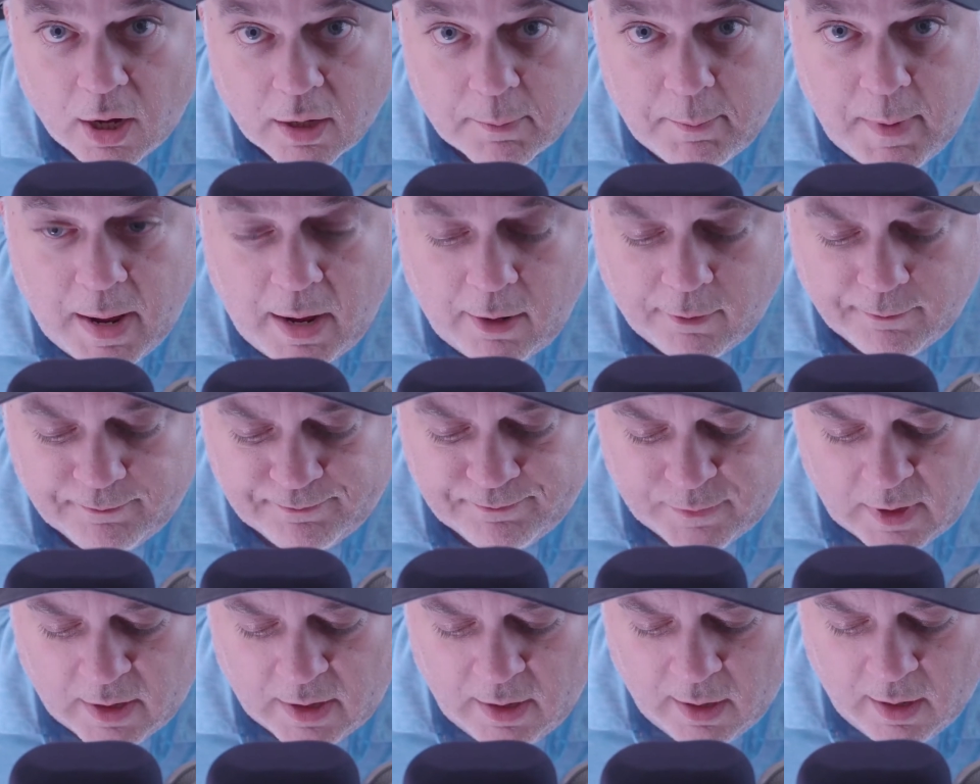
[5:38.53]
mount,
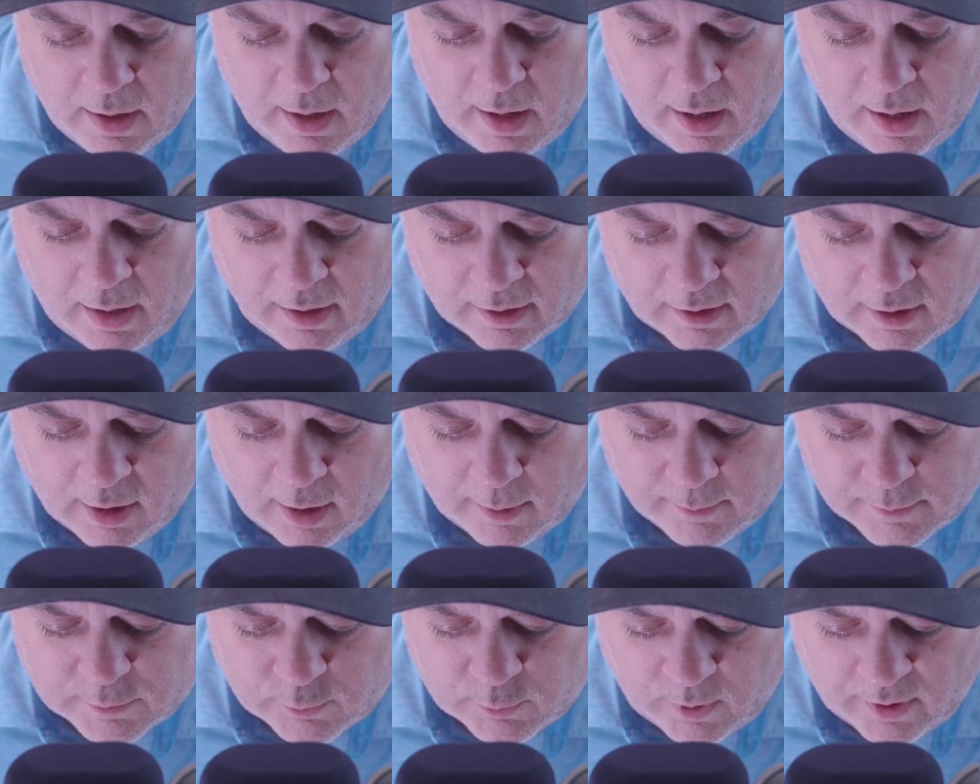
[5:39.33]
and it
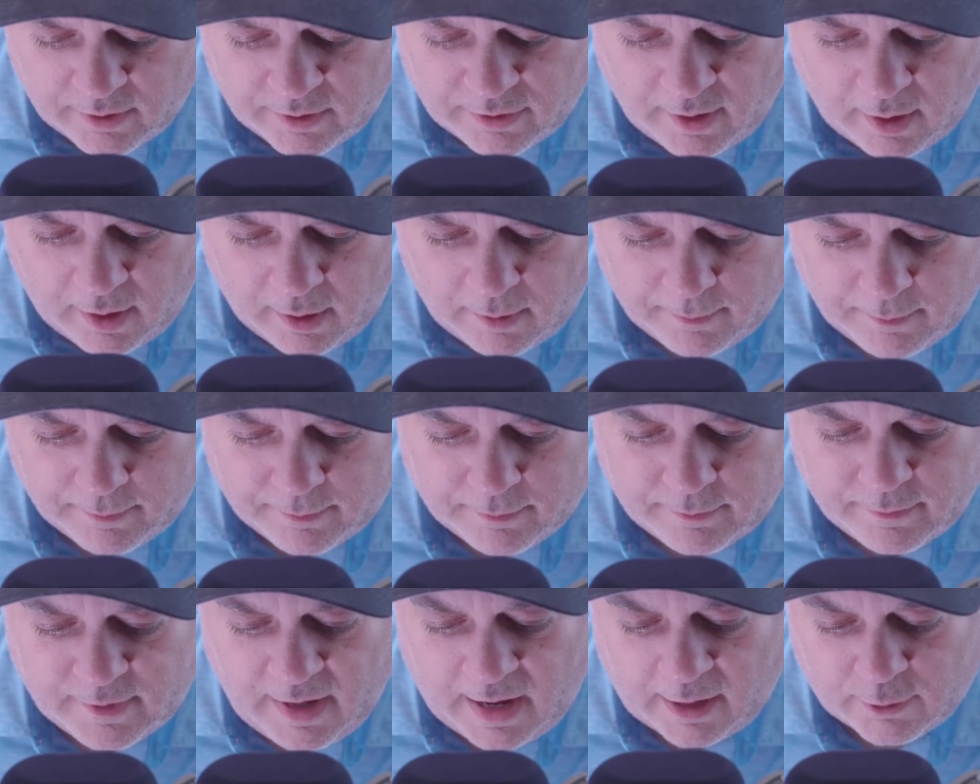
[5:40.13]
comes with the
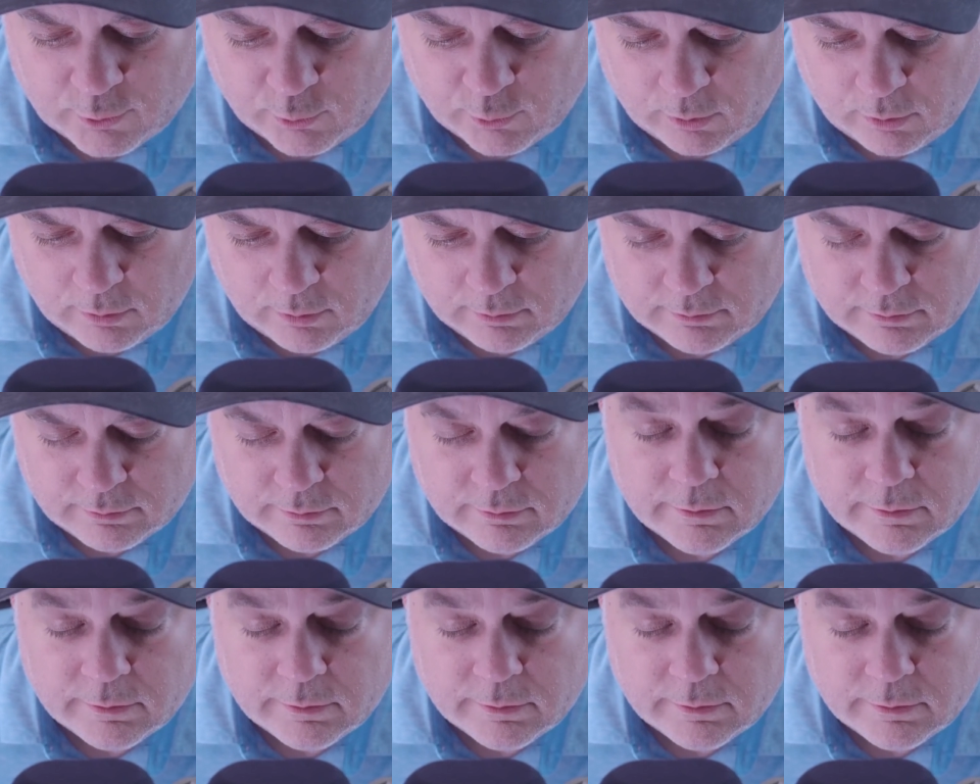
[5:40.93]
actual